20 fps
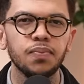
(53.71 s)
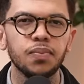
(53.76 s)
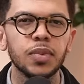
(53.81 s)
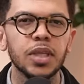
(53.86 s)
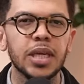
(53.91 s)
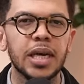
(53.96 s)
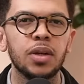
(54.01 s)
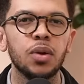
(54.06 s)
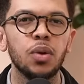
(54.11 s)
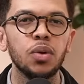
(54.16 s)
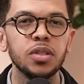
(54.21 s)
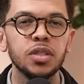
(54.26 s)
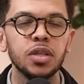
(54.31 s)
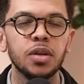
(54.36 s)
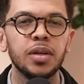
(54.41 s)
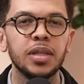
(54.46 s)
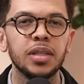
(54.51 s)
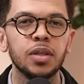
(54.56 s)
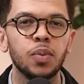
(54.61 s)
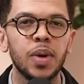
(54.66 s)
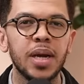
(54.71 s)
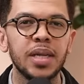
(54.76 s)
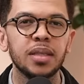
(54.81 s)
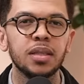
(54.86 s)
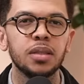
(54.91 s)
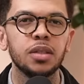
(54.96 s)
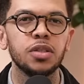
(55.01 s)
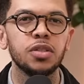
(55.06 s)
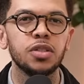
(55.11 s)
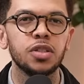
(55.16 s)
and also in the way that
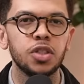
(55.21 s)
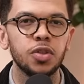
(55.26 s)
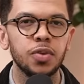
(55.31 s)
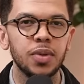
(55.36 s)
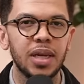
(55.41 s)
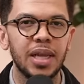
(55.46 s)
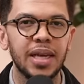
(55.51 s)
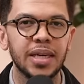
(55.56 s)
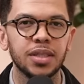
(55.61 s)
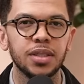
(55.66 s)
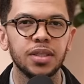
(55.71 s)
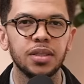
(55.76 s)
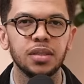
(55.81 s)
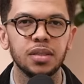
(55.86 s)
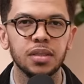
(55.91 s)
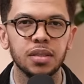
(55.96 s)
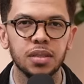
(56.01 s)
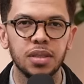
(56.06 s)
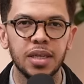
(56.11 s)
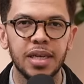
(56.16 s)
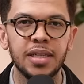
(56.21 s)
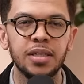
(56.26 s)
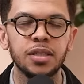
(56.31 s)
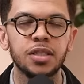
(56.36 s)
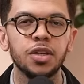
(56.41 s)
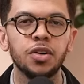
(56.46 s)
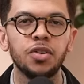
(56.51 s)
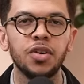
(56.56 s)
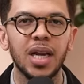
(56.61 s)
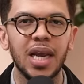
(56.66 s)
those two elections
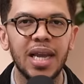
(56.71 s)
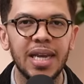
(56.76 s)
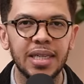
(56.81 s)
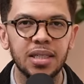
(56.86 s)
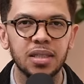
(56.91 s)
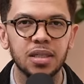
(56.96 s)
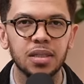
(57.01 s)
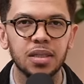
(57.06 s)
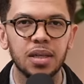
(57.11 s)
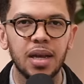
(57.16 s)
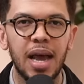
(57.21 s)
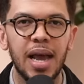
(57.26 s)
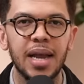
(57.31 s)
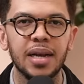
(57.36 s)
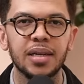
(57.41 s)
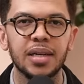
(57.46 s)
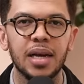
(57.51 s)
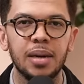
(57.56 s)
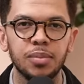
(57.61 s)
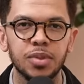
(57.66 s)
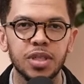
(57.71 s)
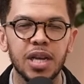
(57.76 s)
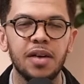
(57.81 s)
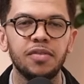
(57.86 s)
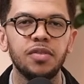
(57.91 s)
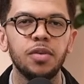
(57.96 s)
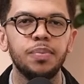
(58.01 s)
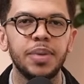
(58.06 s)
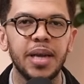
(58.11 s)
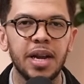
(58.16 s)
interrelate and come to have a
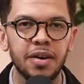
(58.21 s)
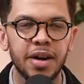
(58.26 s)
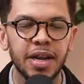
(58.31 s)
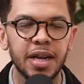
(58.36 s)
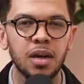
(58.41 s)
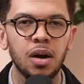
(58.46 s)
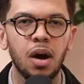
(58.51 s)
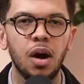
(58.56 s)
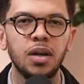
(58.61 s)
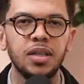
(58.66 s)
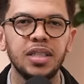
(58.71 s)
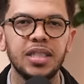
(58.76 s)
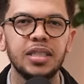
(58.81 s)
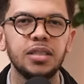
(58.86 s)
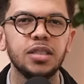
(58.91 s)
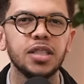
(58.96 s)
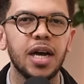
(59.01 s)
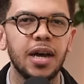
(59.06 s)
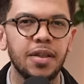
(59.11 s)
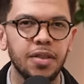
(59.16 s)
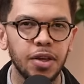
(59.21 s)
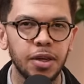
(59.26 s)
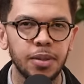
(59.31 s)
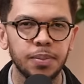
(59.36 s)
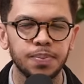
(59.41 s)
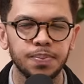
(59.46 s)
bearing on each other.